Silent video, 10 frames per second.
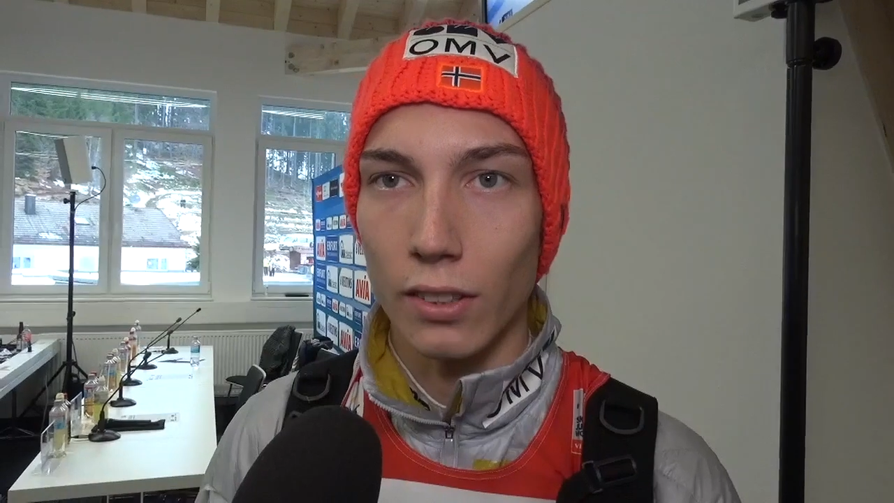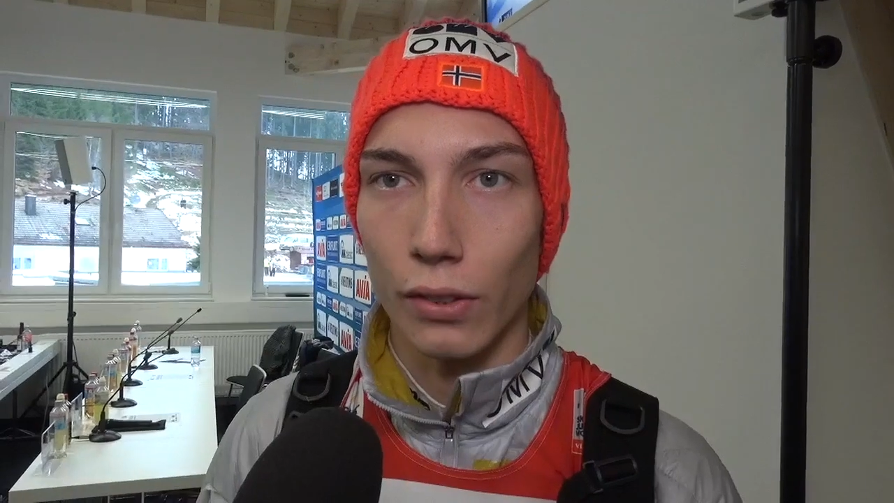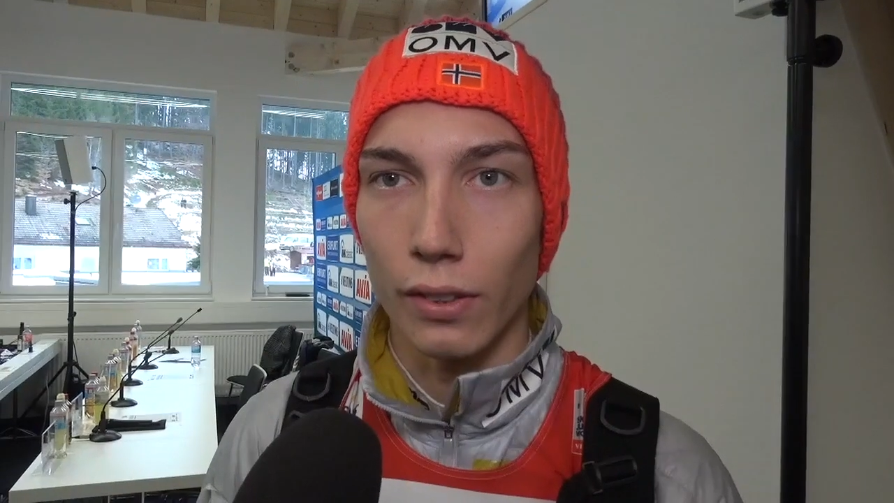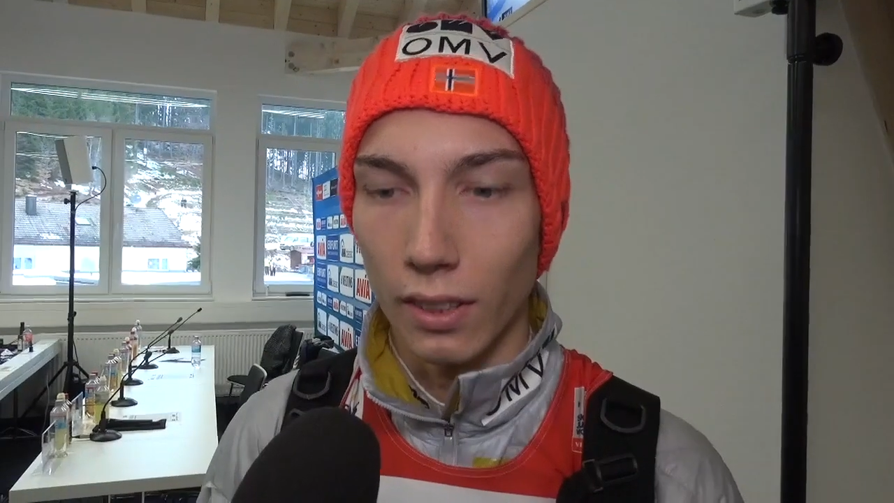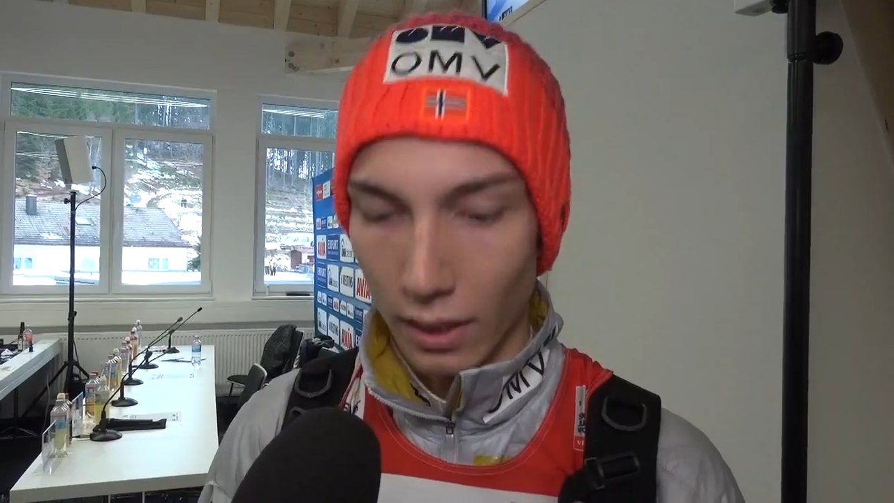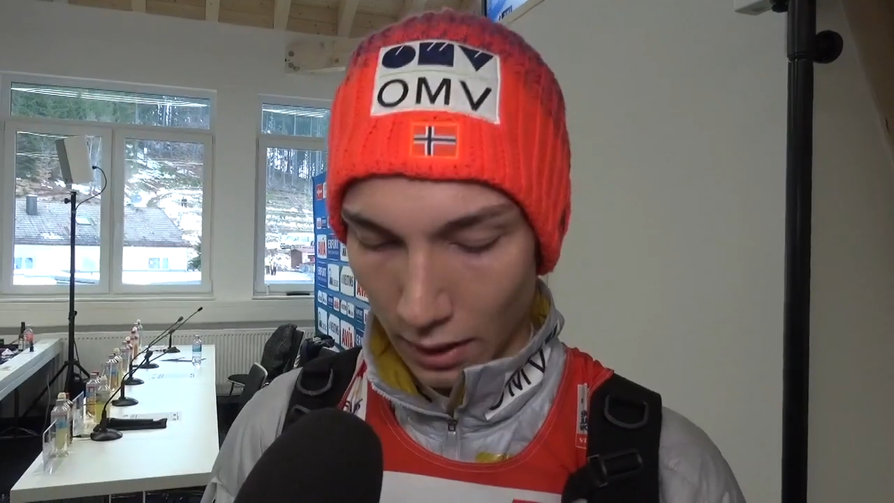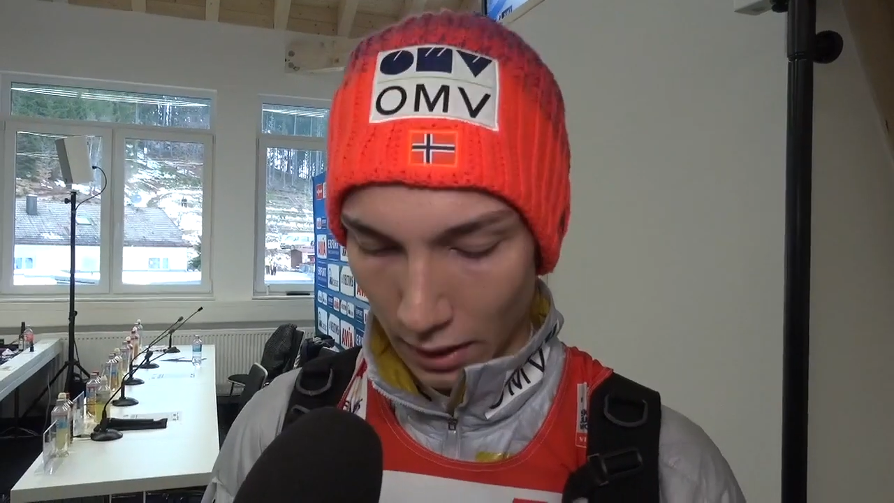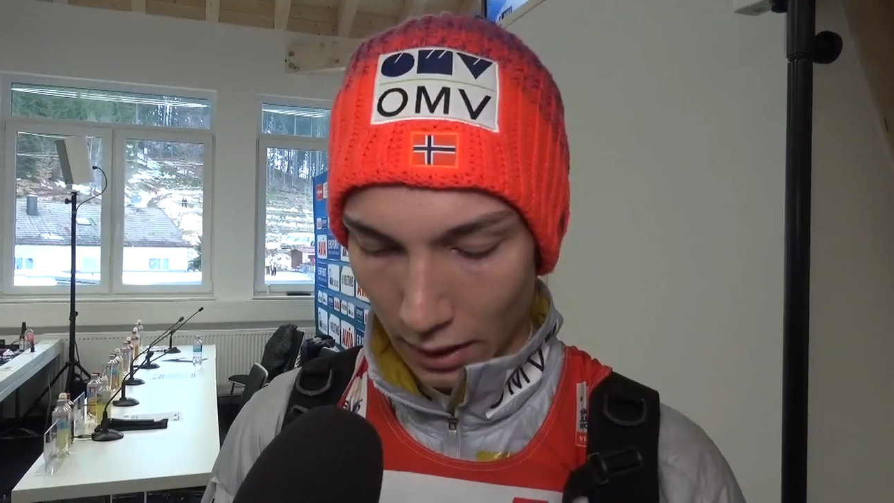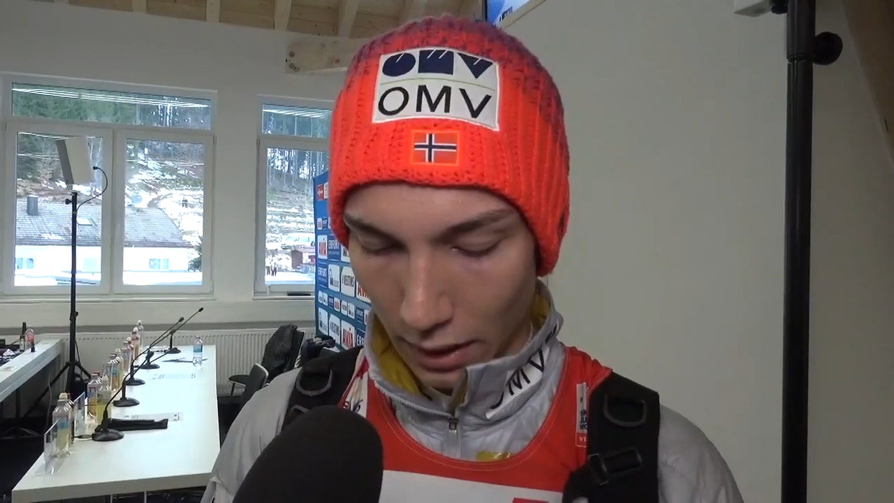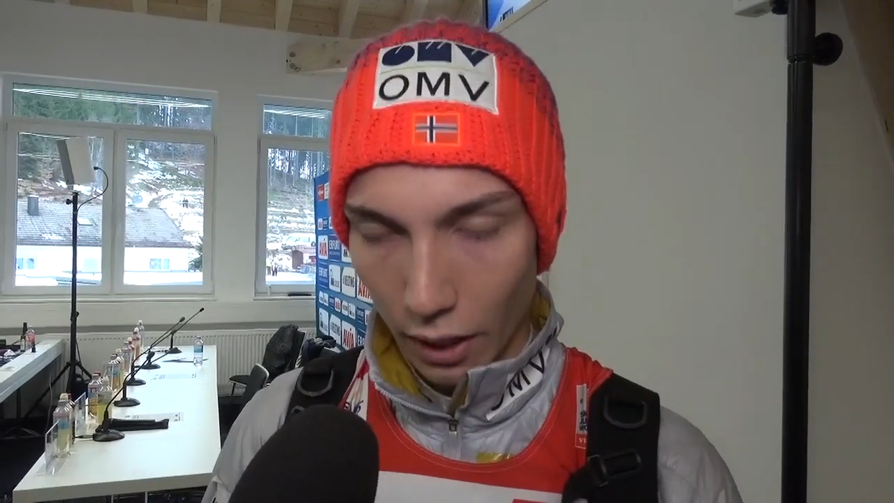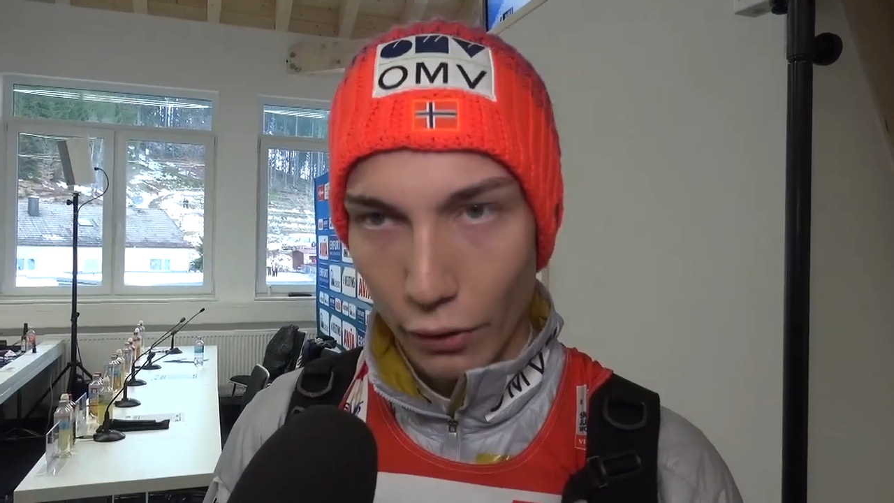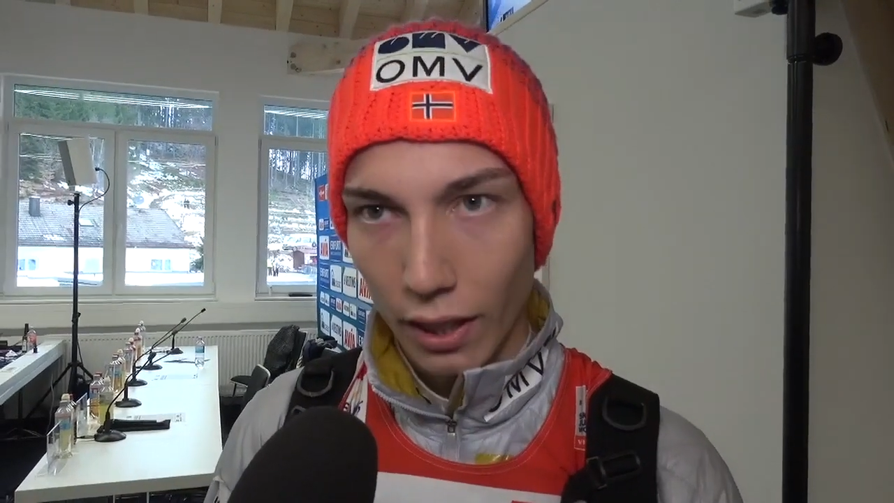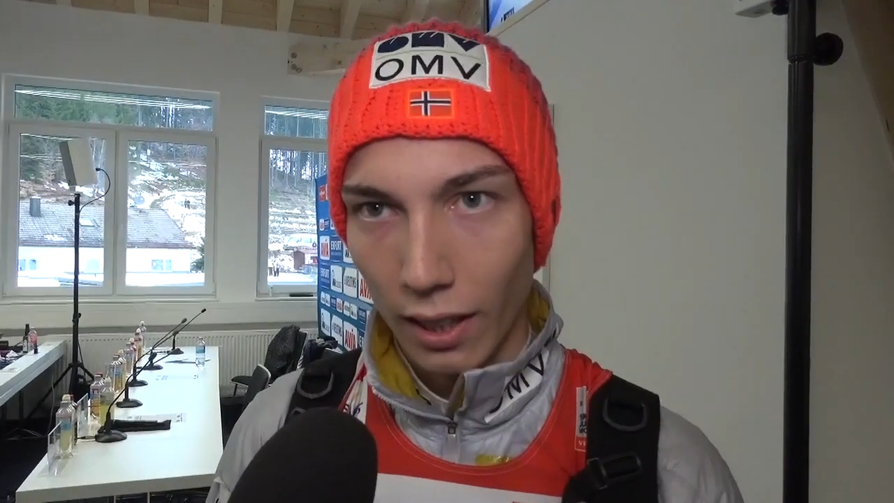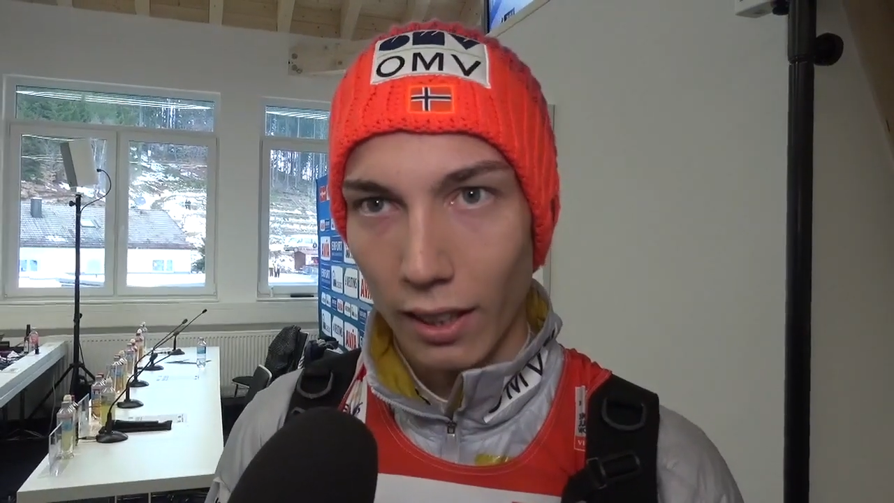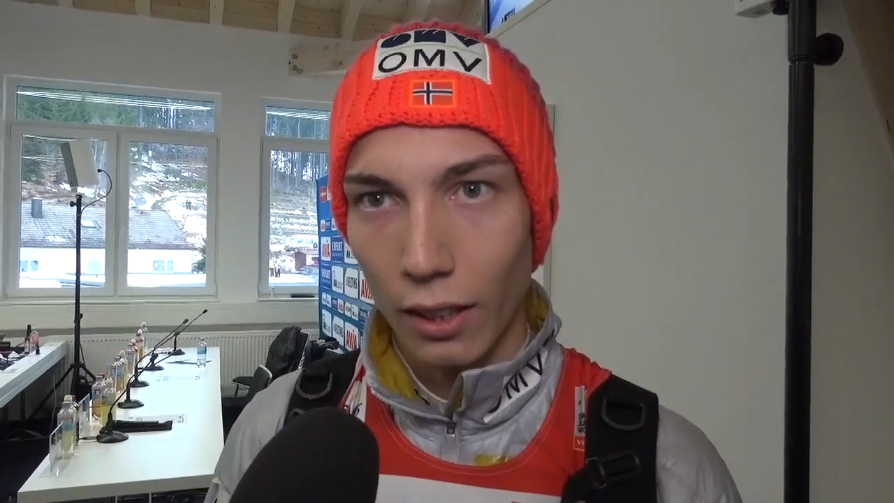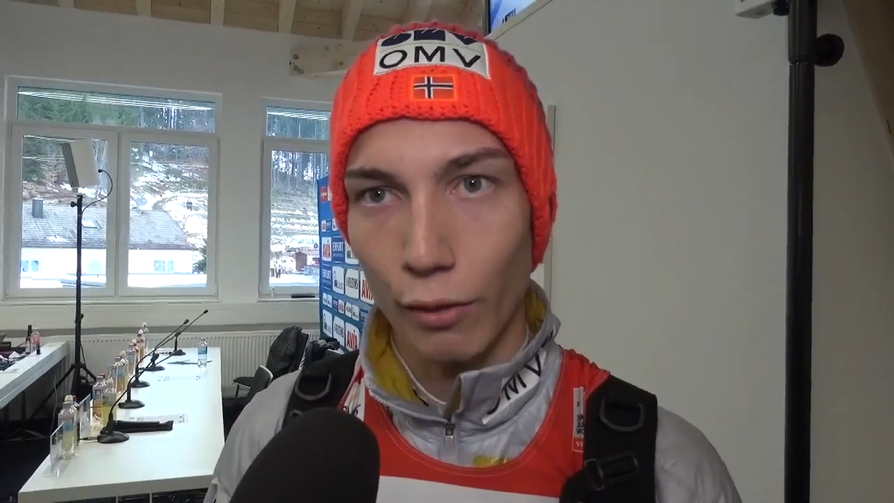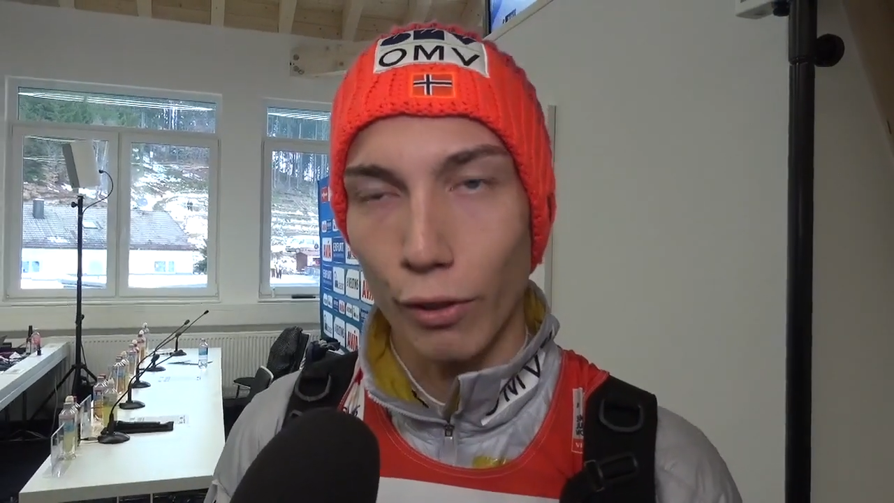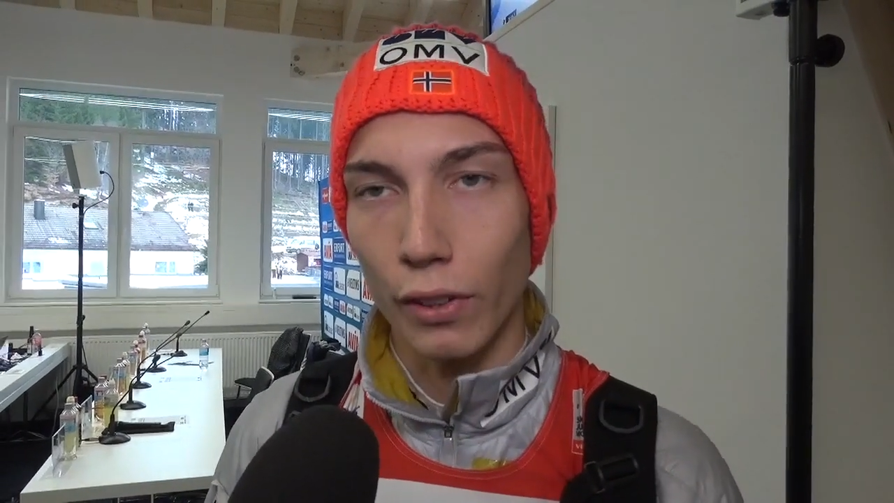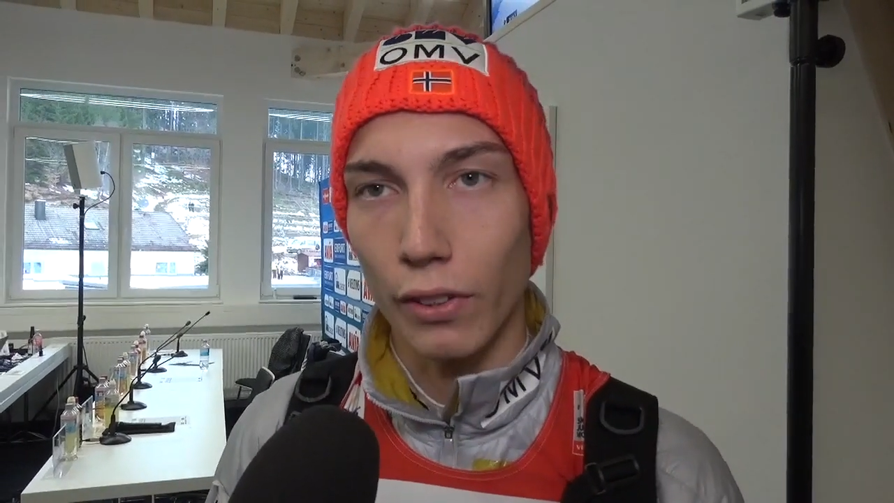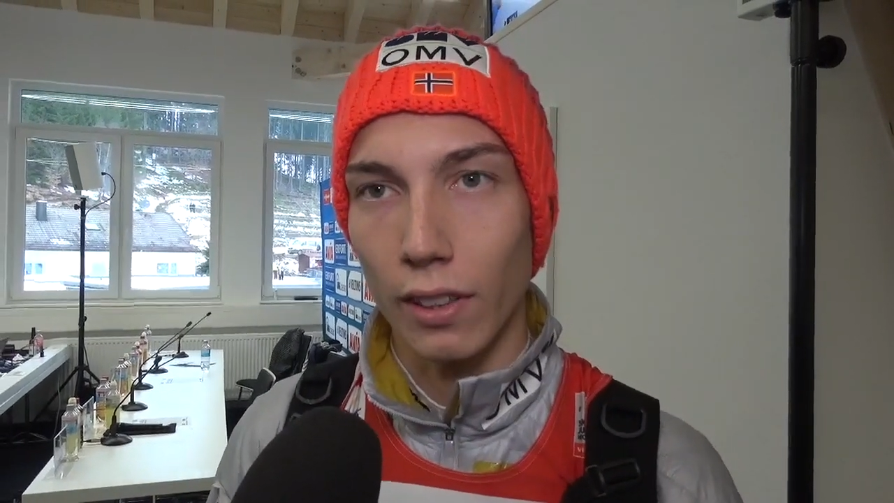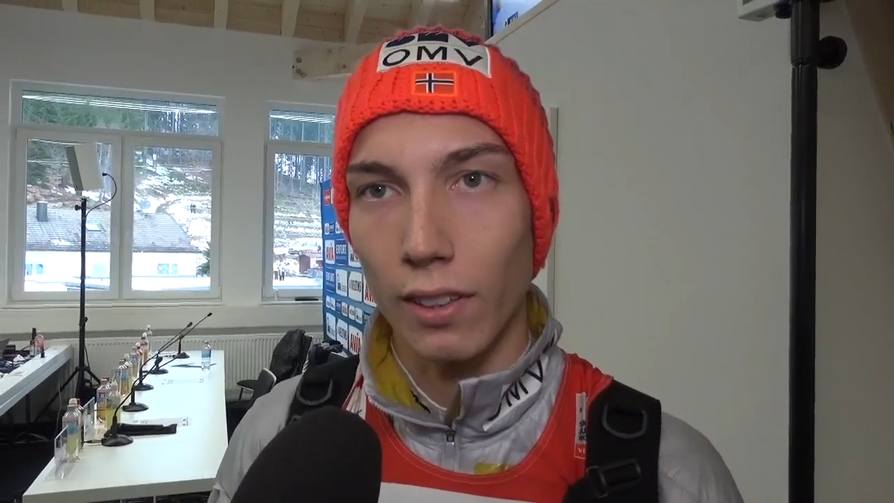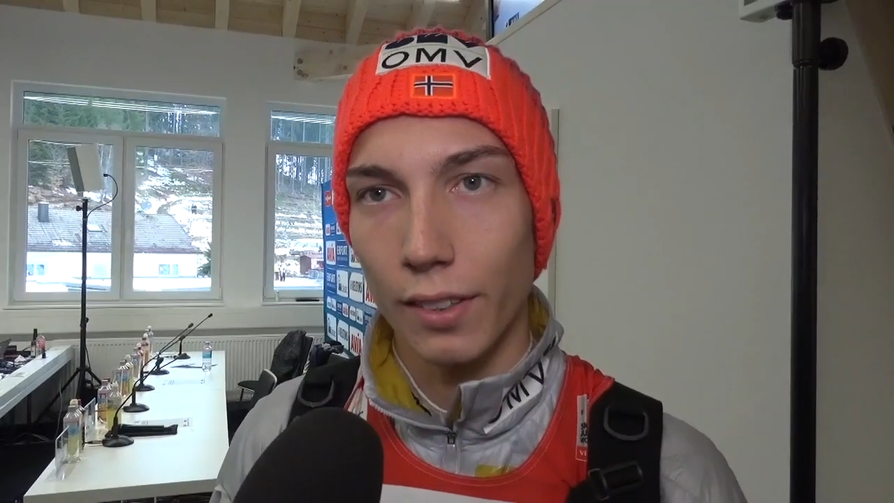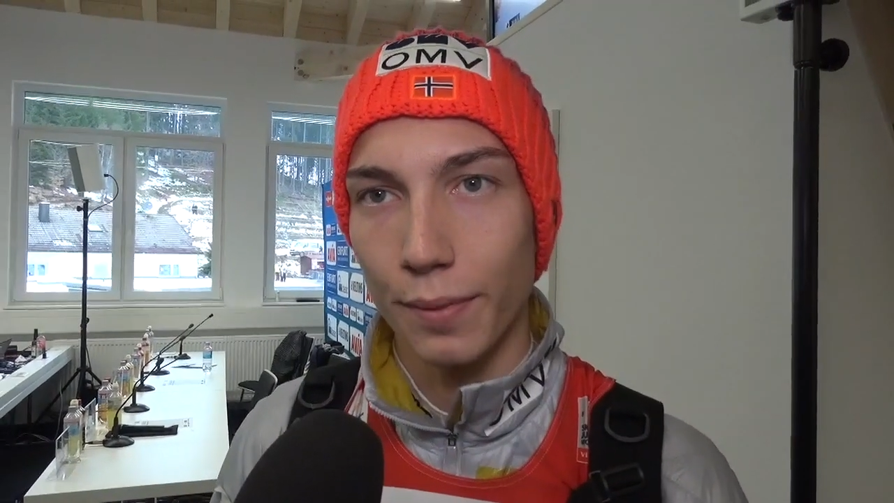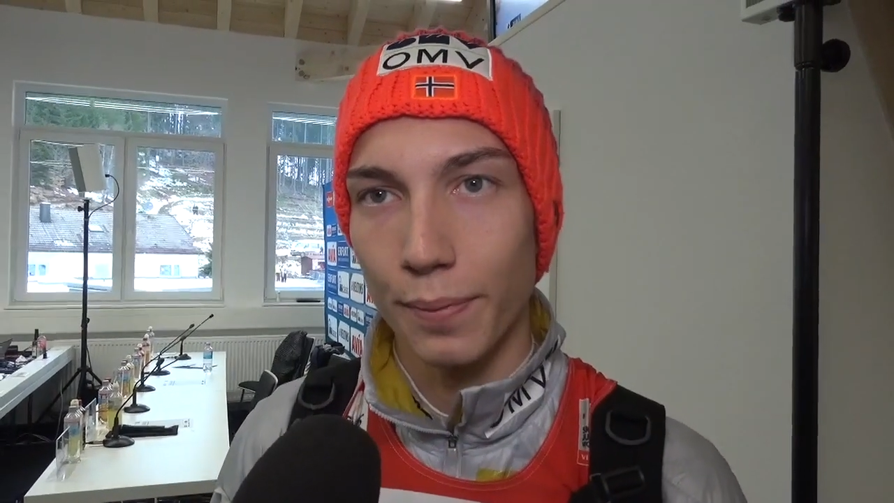So I really look forward to it.